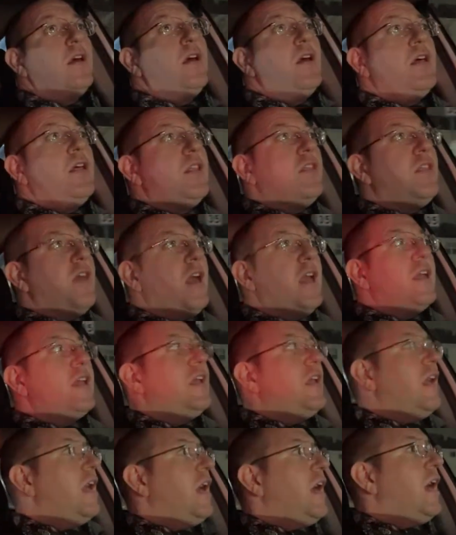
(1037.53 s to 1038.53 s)
they
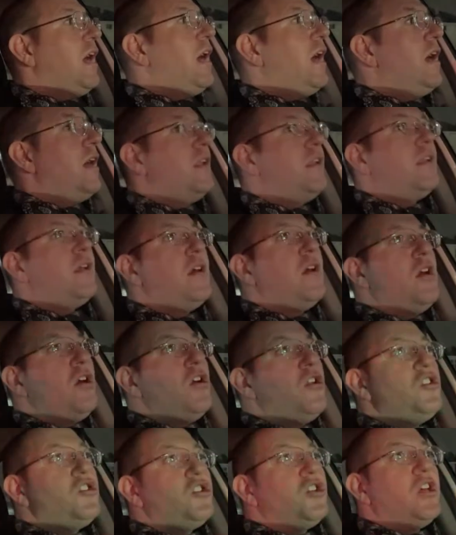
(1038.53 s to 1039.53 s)
can
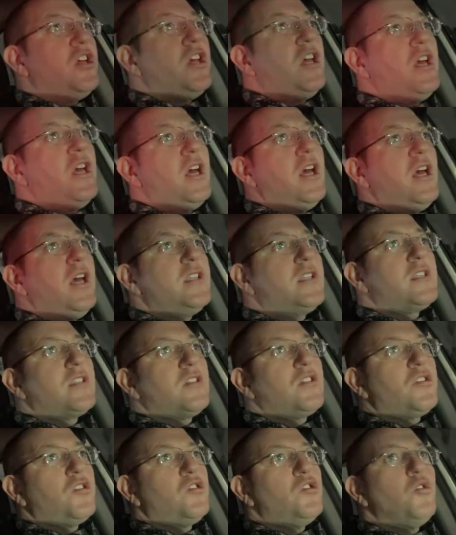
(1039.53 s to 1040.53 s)
just
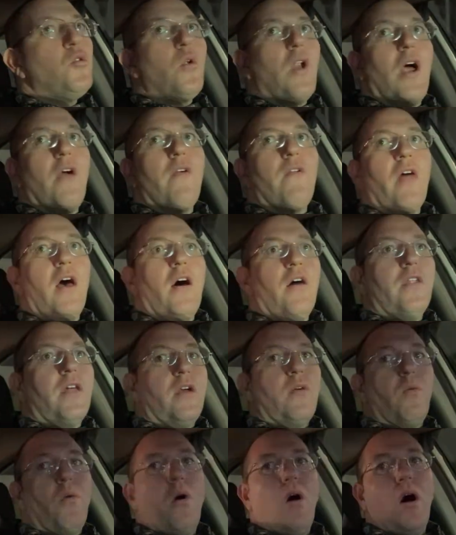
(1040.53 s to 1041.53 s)
do whatever the hell
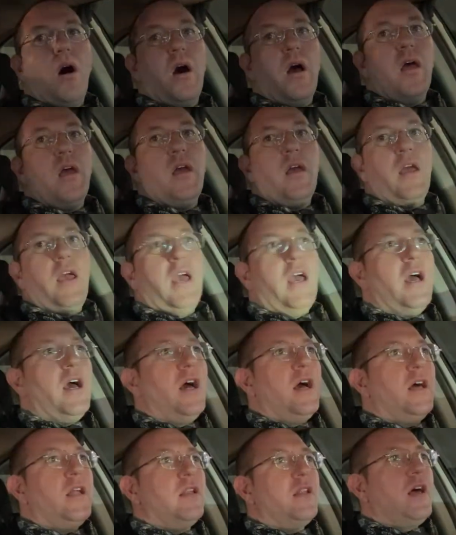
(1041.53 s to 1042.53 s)
they want.
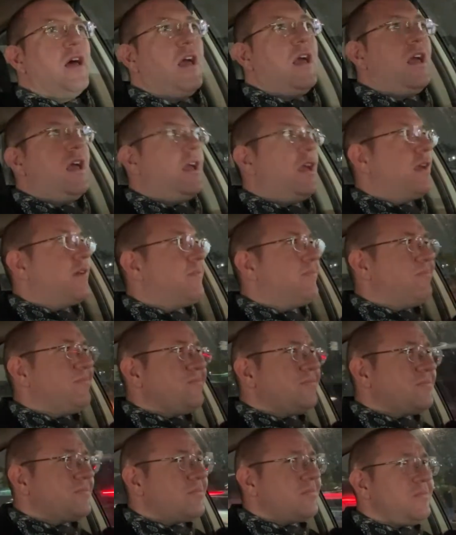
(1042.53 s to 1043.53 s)
And like,
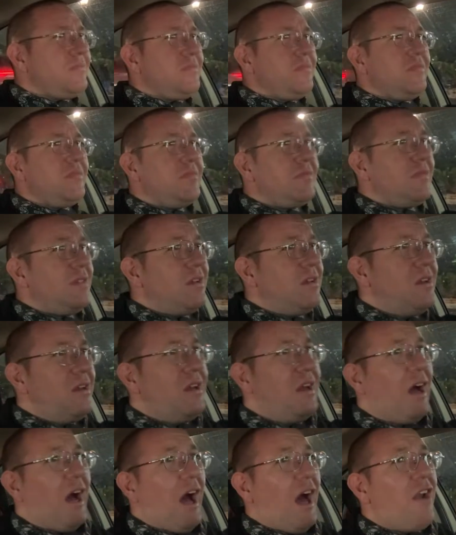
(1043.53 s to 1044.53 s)

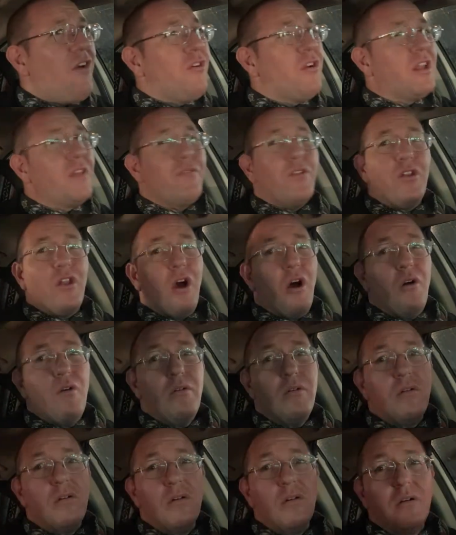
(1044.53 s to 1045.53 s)
I don't even know,
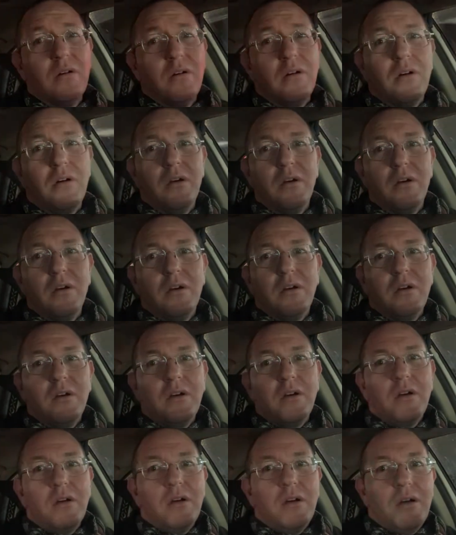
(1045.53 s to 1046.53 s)

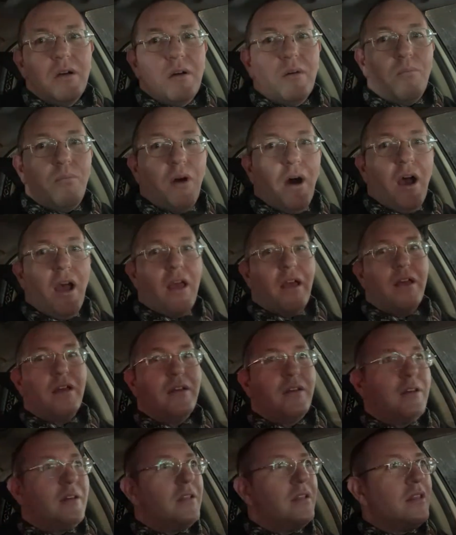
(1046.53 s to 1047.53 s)
but
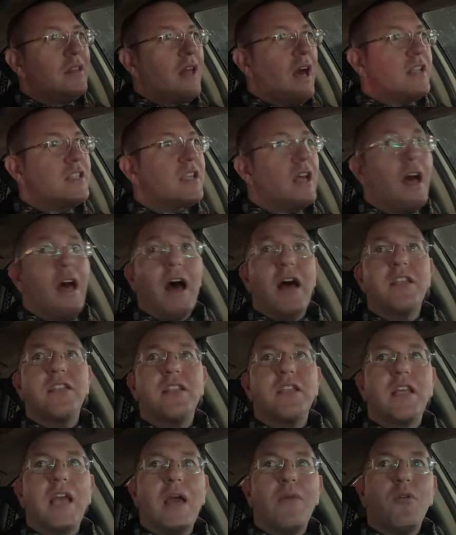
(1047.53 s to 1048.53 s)
that's the
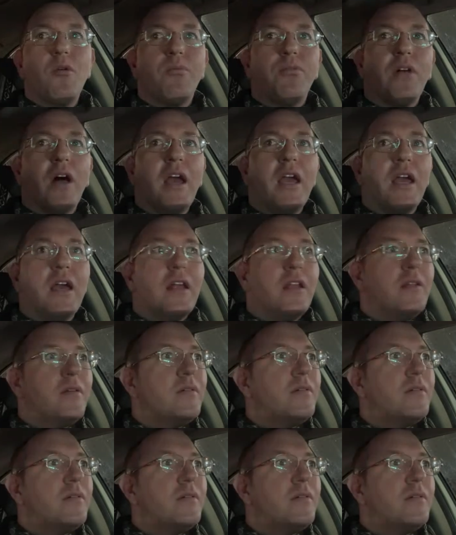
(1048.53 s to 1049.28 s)
game we're playing.